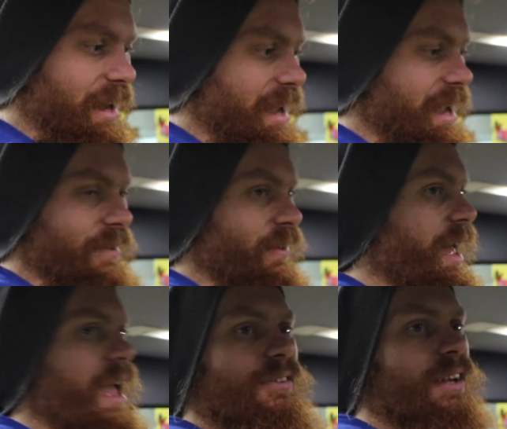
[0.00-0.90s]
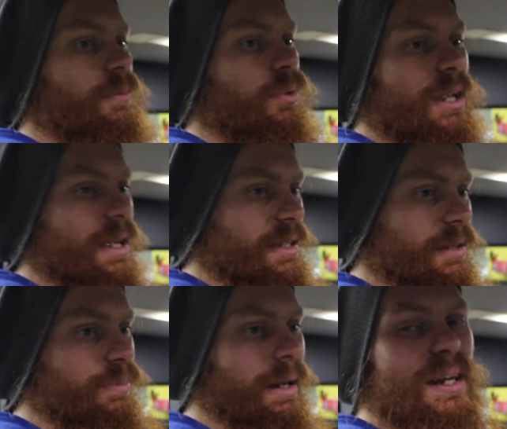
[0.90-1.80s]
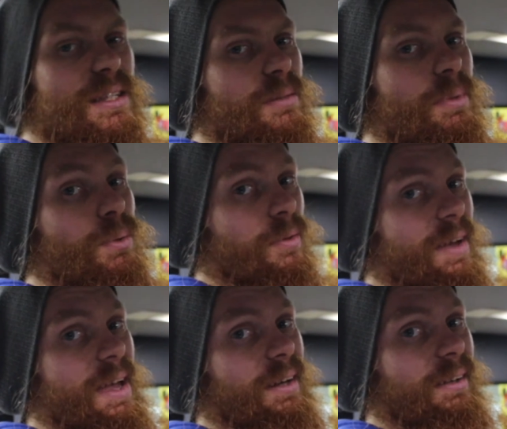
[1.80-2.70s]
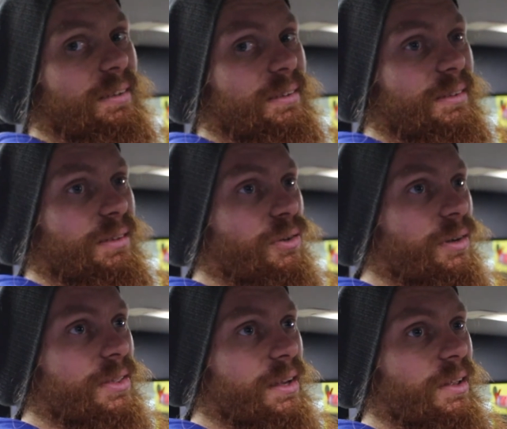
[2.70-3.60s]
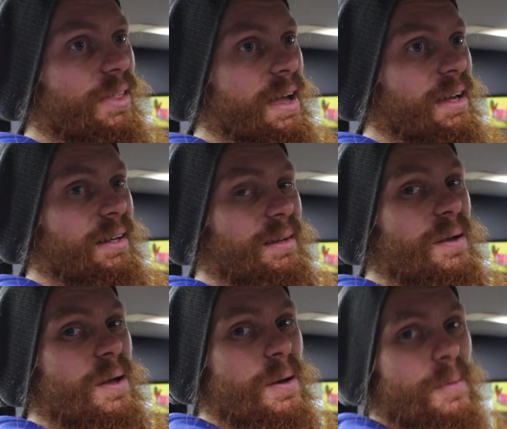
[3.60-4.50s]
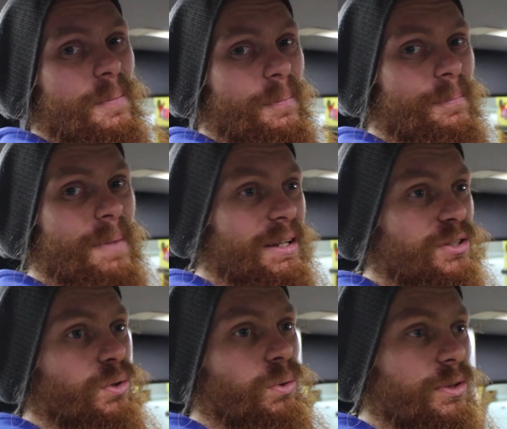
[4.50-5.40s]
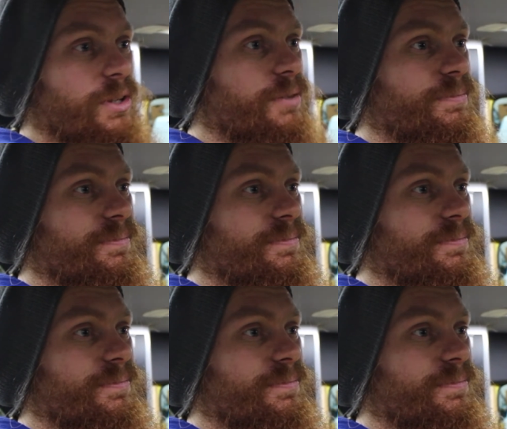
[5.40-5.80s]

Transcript: if anybody is planning to build a van or anything like that, make sure that you